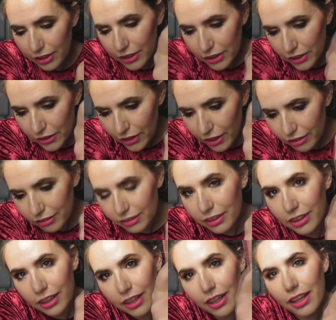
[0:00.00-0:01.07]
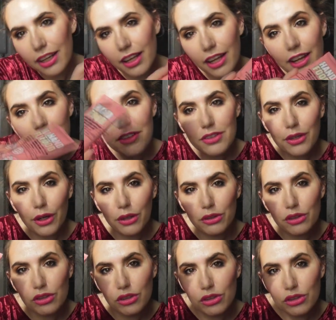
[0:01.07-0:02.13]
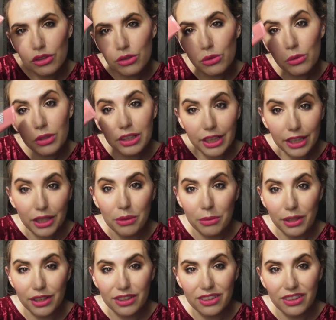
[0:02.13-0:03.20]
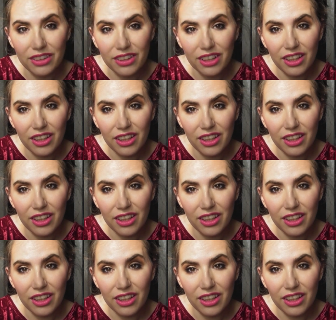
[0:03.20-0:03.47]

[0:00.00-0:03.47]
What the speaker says: You hear it? It is turned to liquid.